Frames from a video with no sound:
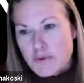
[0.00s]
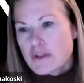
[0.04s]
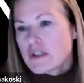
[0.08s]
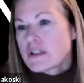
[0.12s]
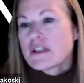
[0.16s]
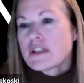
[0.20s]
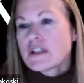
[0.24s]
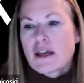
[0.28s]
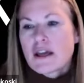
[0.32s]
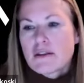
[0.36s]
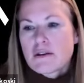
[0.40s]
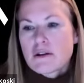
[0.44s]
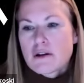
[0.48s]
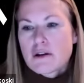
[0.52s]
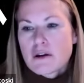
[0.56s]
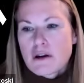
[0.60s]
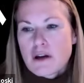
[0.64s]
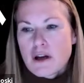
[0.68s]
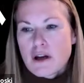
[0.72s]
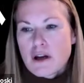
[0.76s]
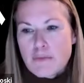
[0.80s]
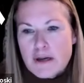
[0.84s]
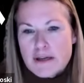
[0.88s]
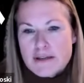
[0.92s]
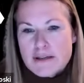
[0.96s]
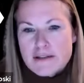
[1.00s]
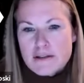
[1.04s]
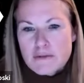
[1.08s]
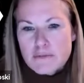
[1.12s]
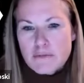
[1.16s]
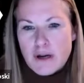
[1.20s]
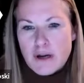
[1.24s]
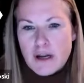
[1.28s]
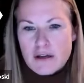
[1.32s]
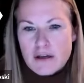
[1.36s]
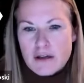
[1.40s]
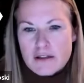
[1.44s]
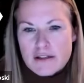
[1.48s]
we put together a best
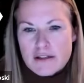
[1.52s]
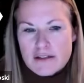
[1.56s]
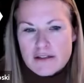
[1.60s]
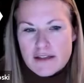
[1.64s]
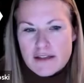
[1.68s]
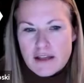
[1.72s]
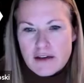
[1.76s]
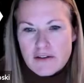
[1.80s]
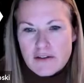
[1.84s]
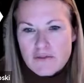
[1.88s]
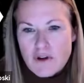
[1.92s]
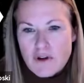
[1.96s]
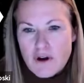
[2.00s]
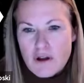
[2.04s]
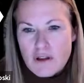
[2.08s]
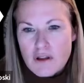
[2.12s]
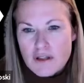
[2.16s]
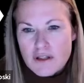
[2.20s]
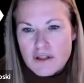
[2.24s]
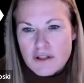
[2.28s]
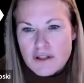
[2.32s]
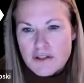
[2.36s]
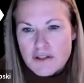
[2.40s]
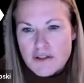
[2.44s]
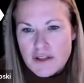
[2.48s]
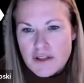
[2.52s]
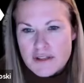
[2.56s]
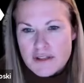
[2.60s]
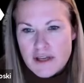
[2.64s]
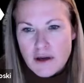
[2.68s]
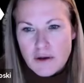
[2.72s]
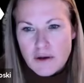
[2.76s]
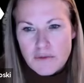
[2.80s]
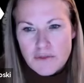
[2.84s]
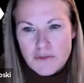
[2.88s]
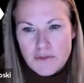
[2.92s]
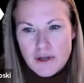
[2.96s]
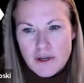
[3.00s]
in practice set of knowledge that's
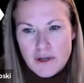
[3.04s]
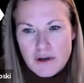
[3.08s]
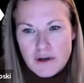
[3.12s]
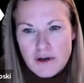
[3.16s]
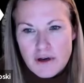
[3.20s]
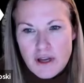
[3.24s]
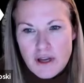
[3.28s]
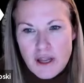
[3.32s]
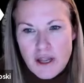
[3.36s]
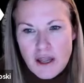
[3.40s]
out there,